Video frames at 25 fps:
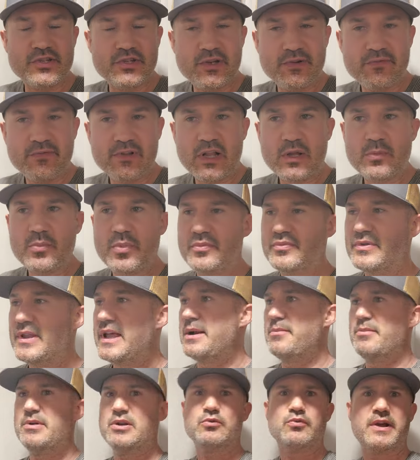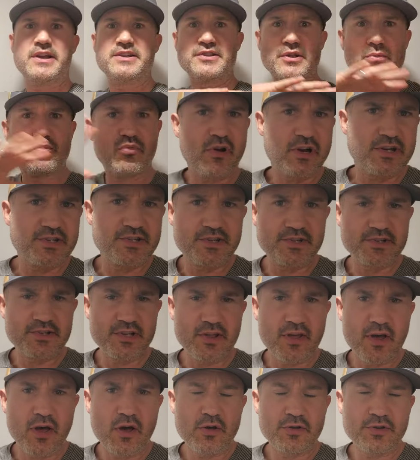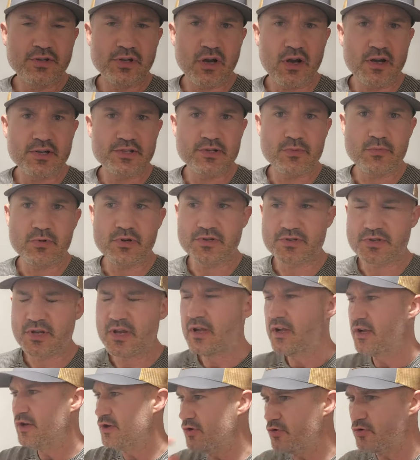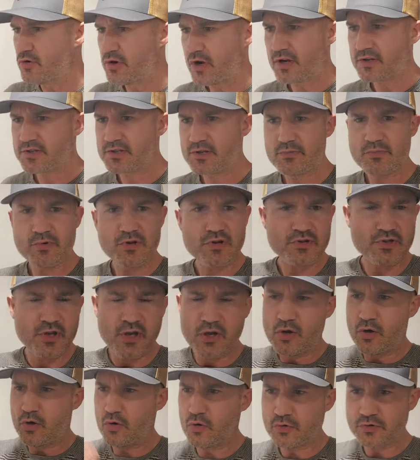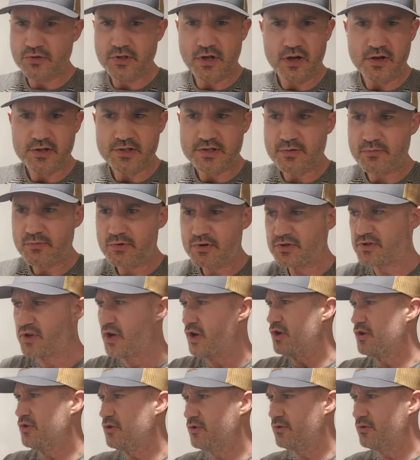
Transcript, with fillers: You develop a plan. I'm going to raise the prices on all the customers new customers, old customers,